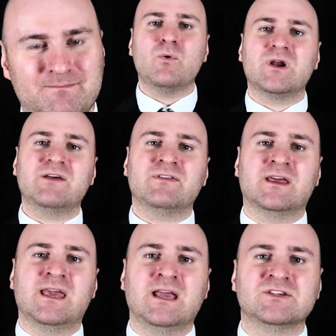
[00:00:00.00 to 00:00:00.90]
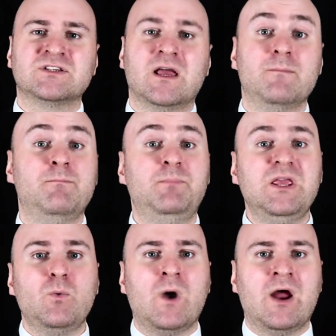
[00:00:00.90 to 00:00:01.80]
Whatever the case,
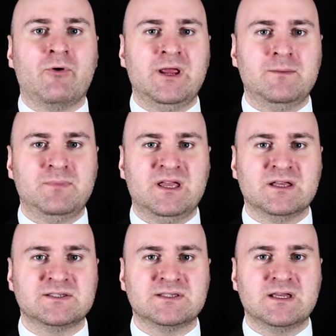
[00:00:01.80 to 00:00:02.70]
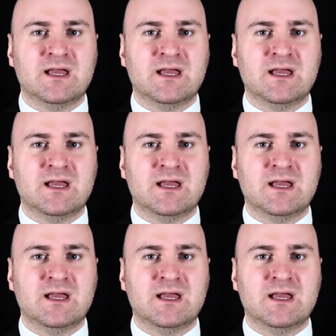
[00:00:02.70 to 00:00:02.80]
be wary because